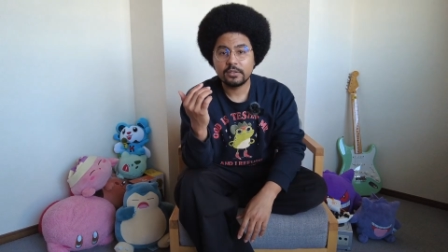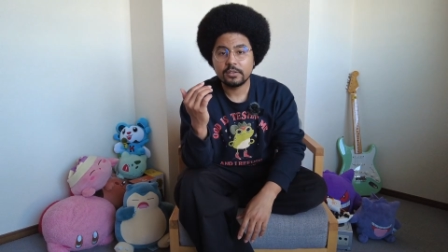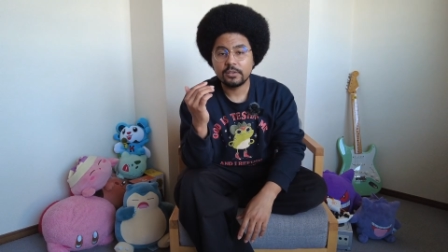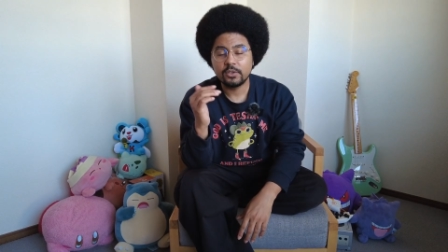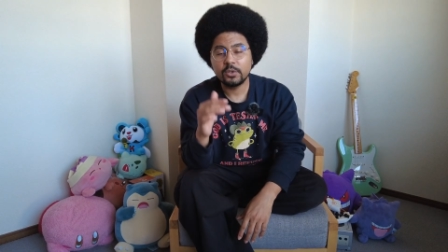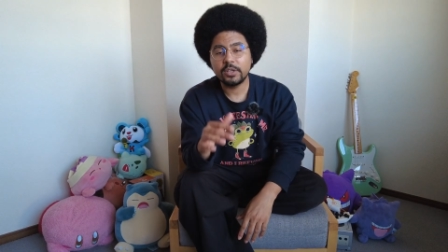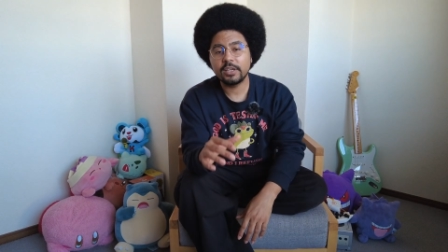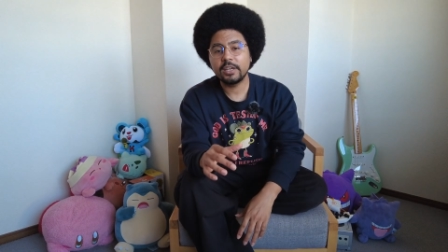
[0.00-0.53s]

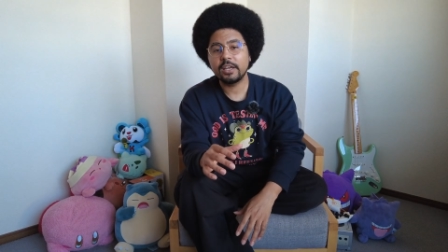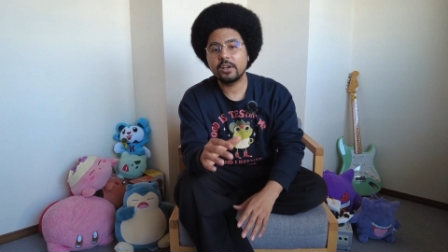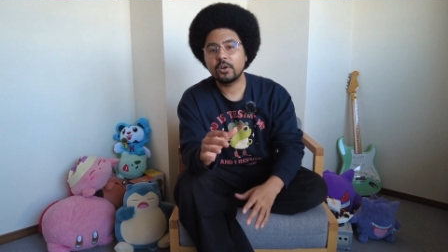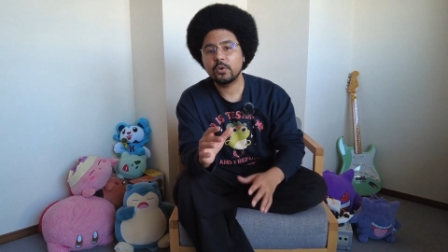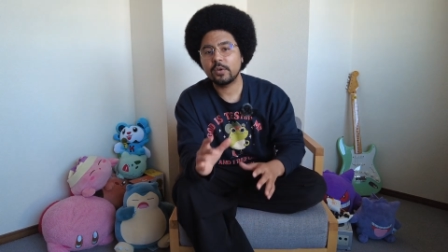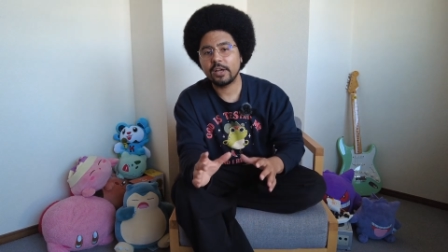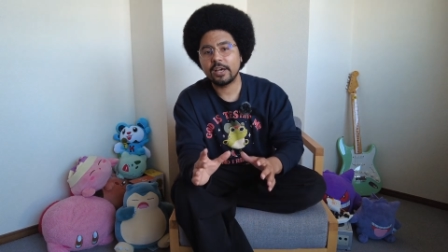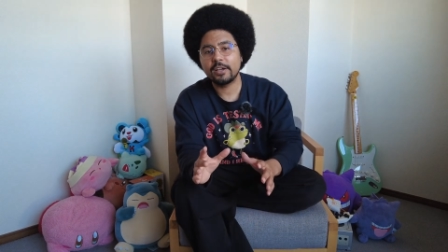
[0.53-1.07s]
Looking at
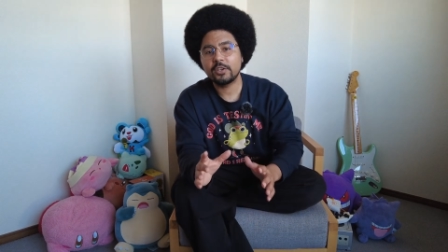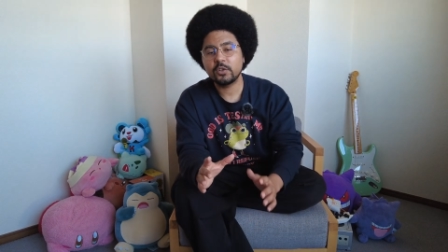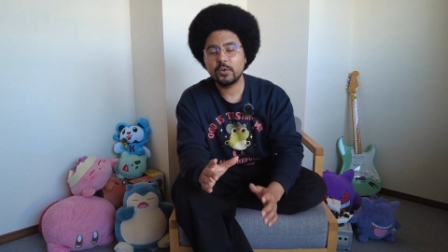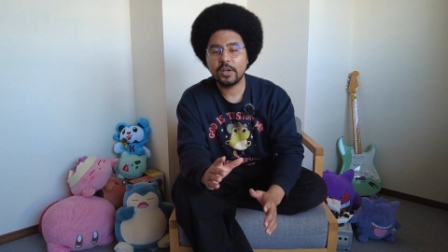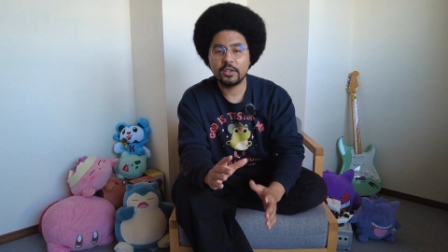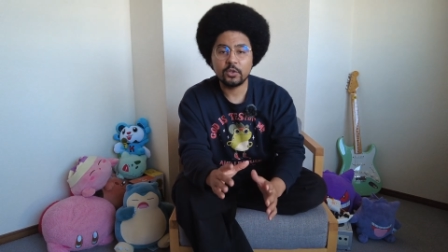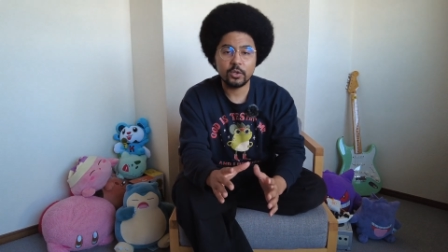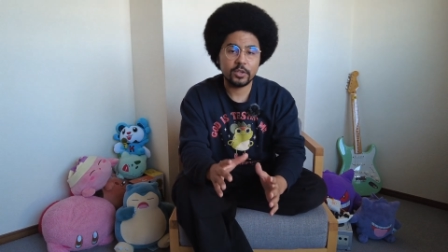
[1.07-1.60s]
Hokkaido
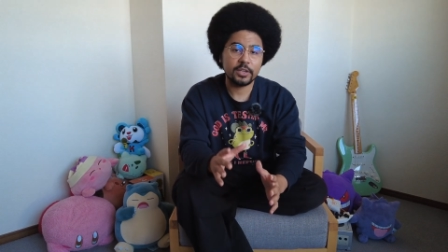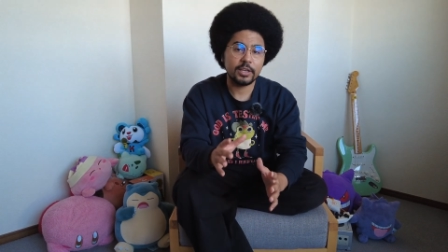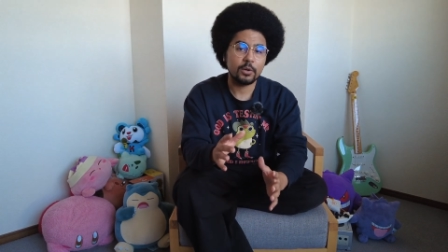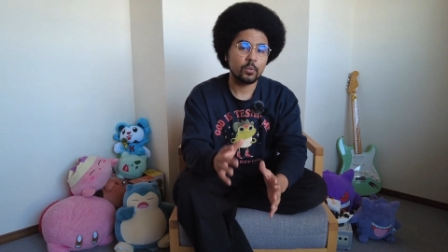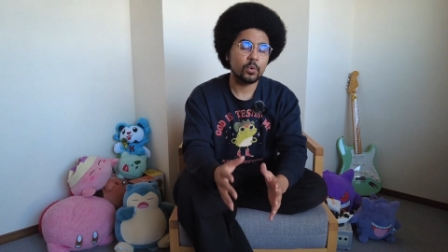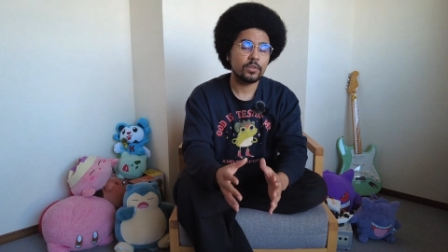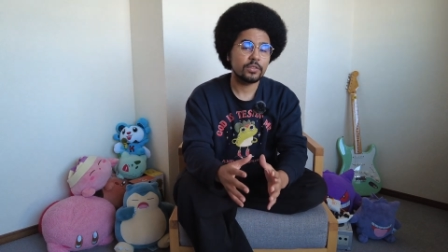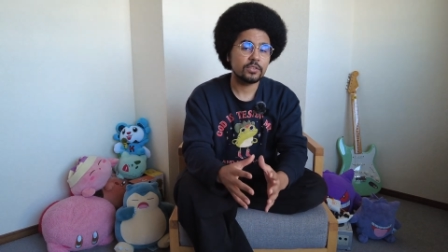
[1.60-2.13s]
and looking at
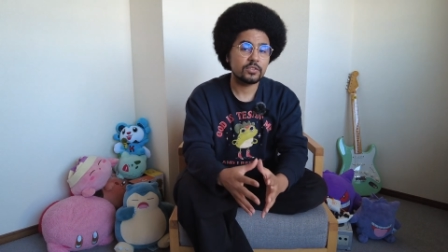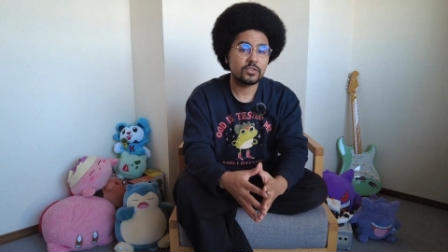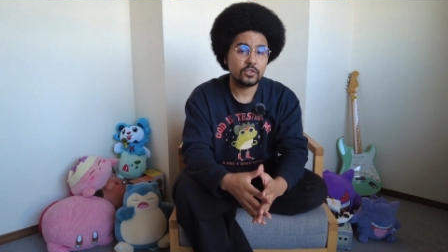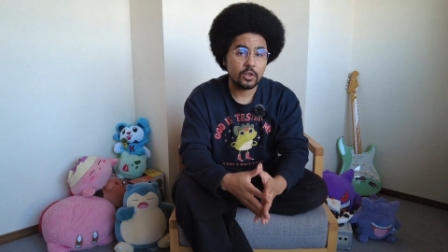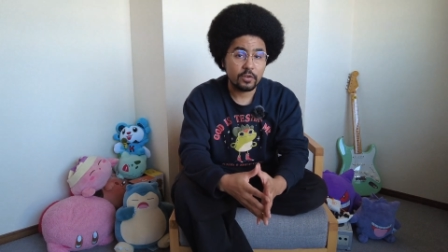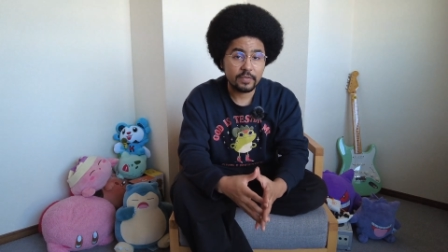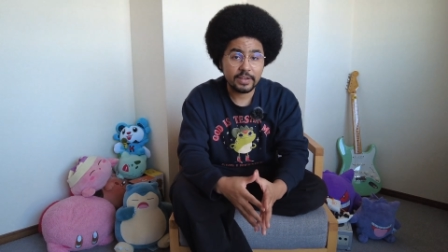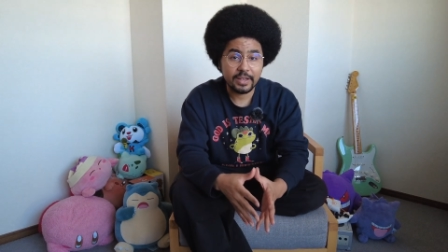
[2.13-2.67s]
what the
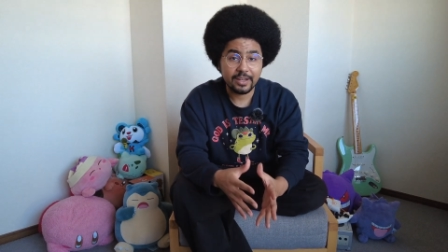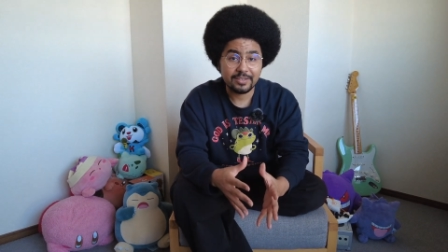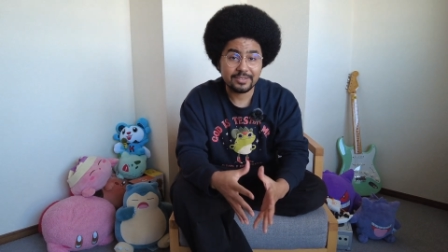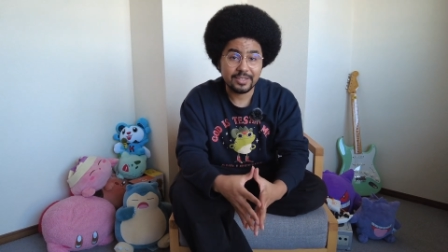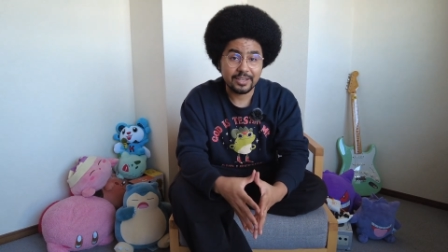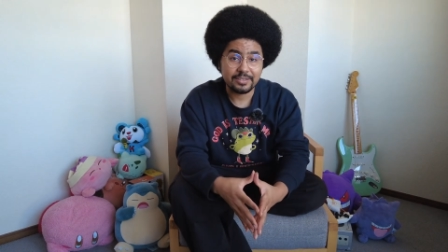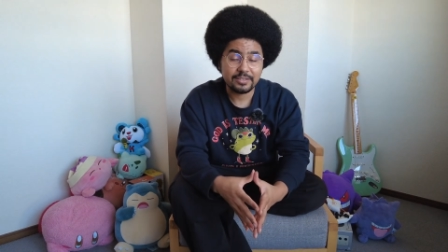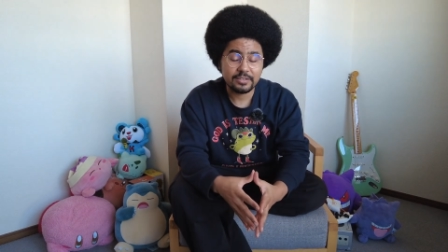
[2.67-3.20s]
survey
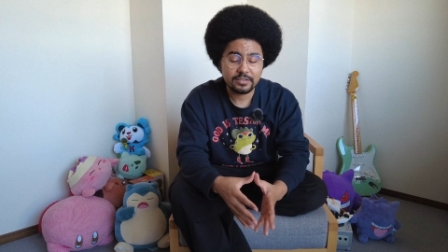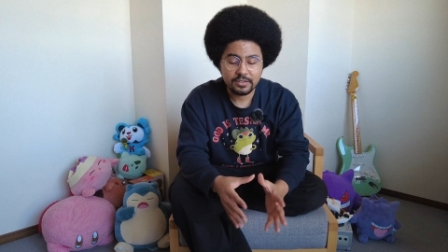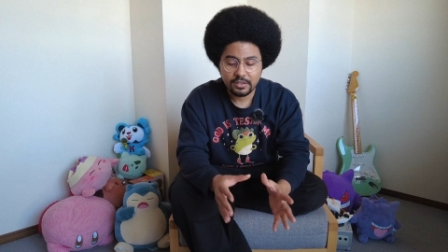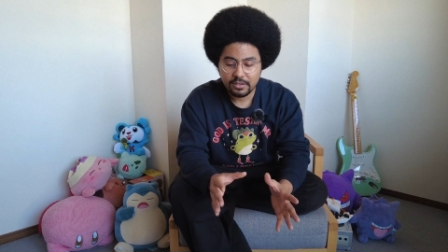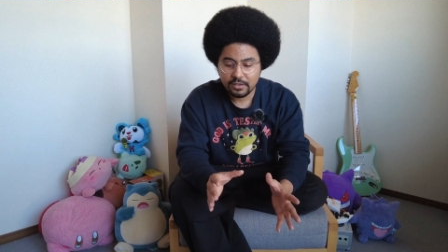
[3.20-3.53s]
assesses,